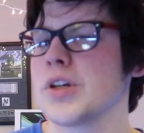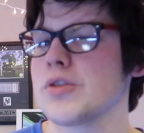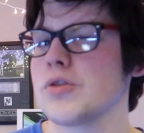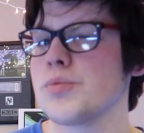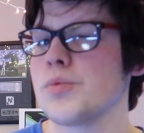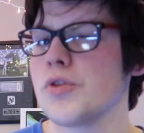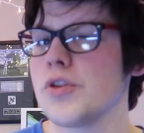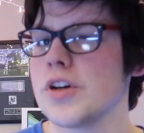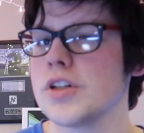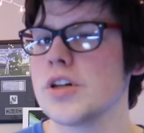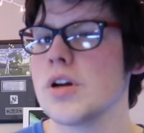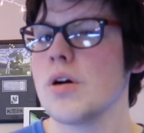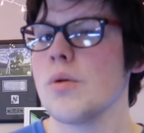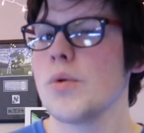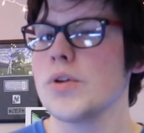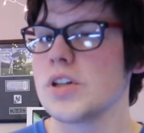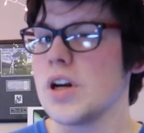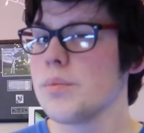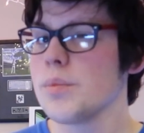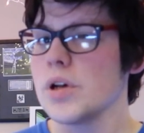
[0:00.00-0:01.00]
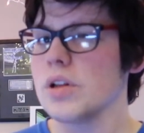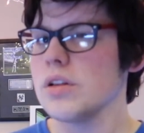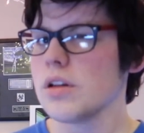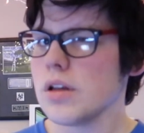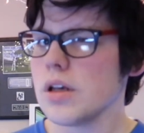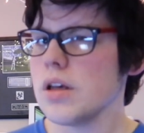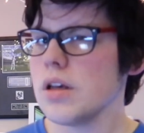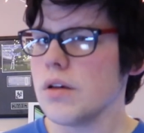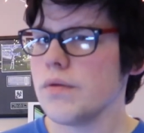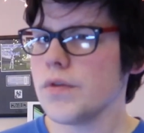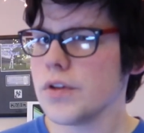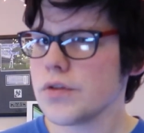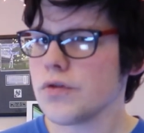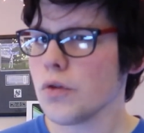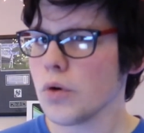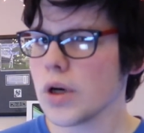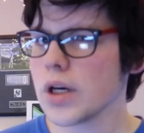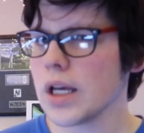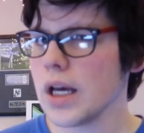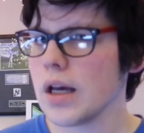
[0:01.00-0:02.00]
pixels per inch, which I believe is
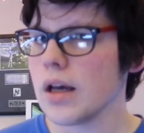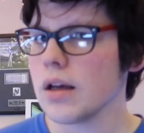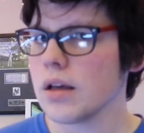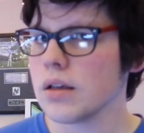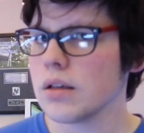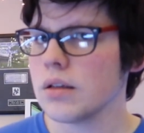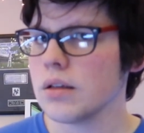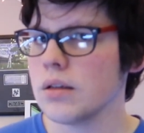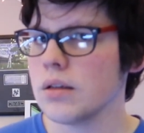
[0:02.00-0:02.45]
4K.